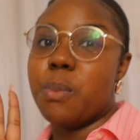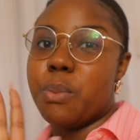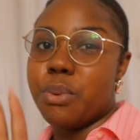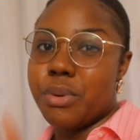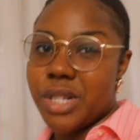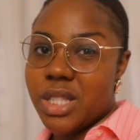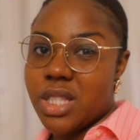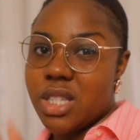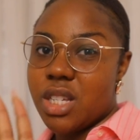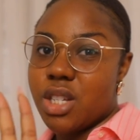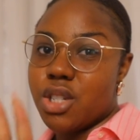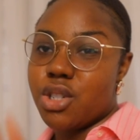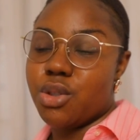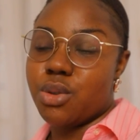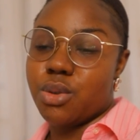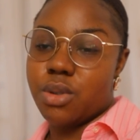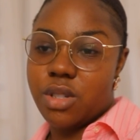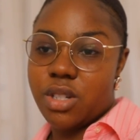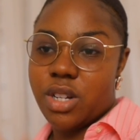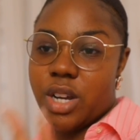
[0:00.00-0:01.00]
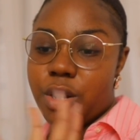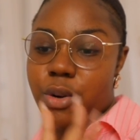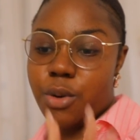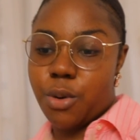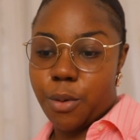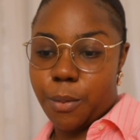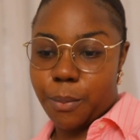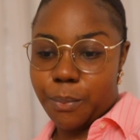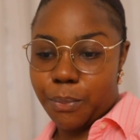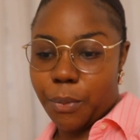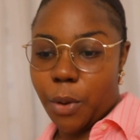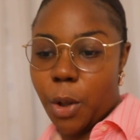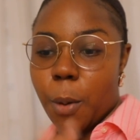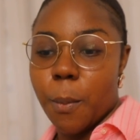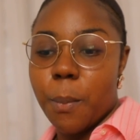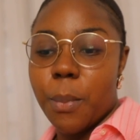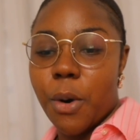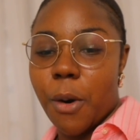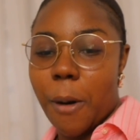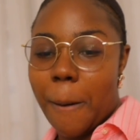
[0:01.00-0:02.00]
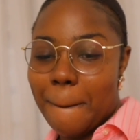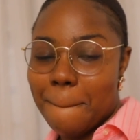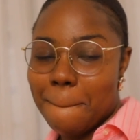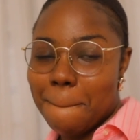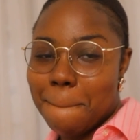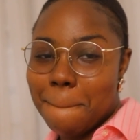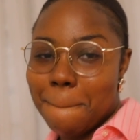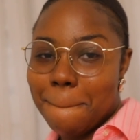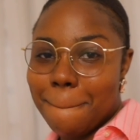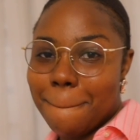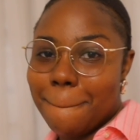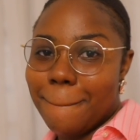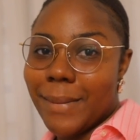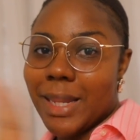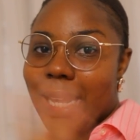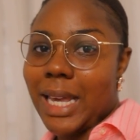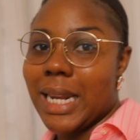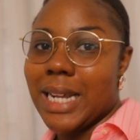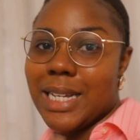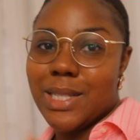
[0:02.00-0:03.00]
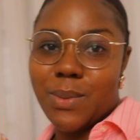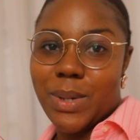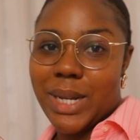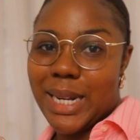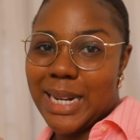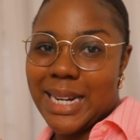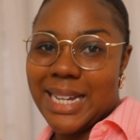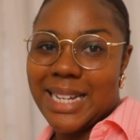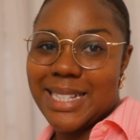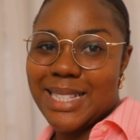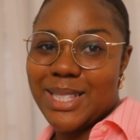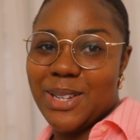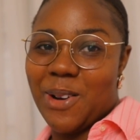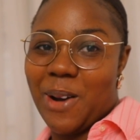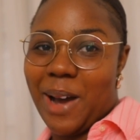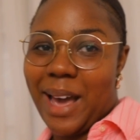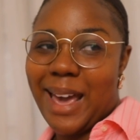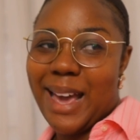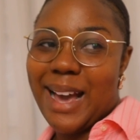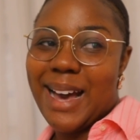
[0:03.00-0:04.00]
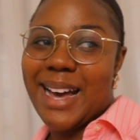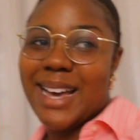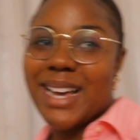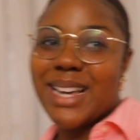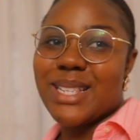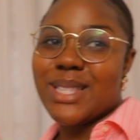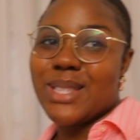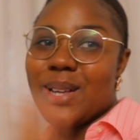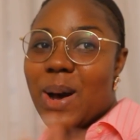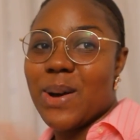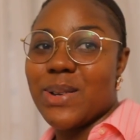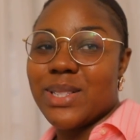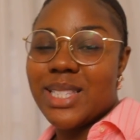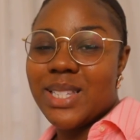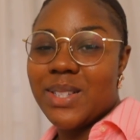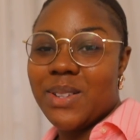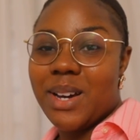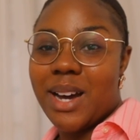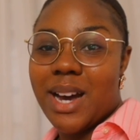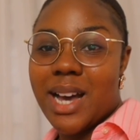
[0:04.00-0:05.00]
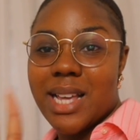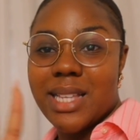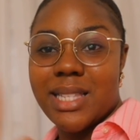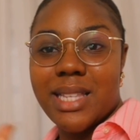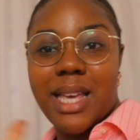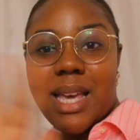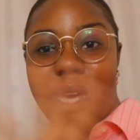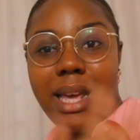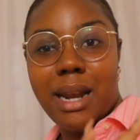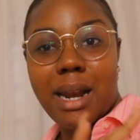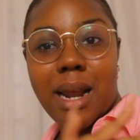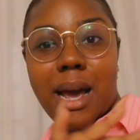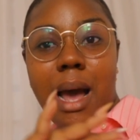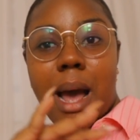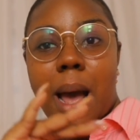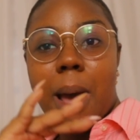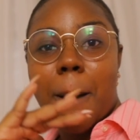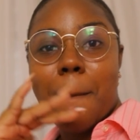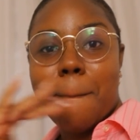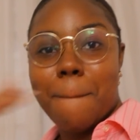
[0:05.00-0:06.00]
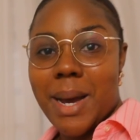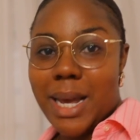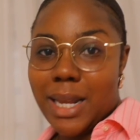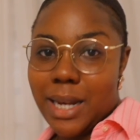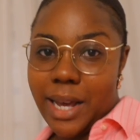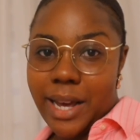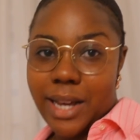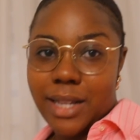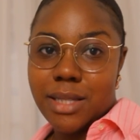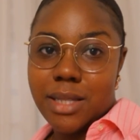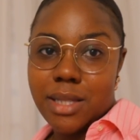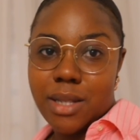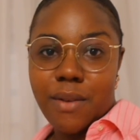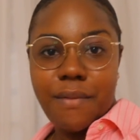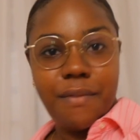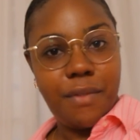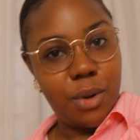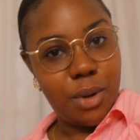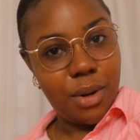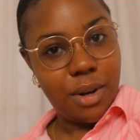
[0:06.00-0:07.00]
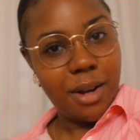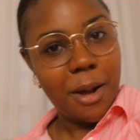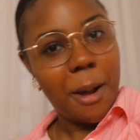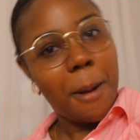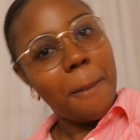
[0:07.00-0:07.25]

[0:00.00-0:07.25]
pretty short i know but it is what it is okay guys so i'll see you guys in my next vlog